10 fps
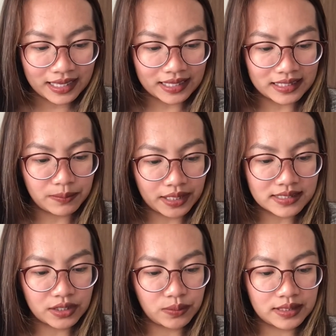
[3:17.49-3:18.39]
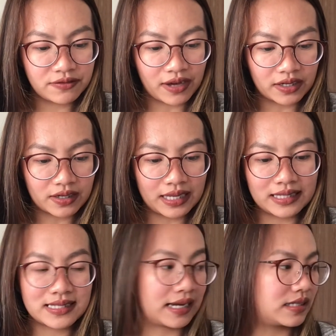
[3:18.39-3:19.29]
and then place the humidifier
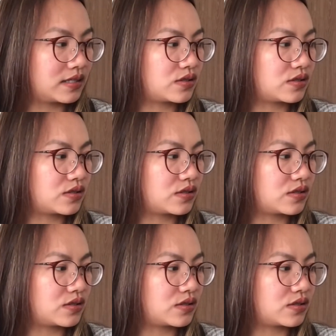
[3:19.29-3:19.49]
inside.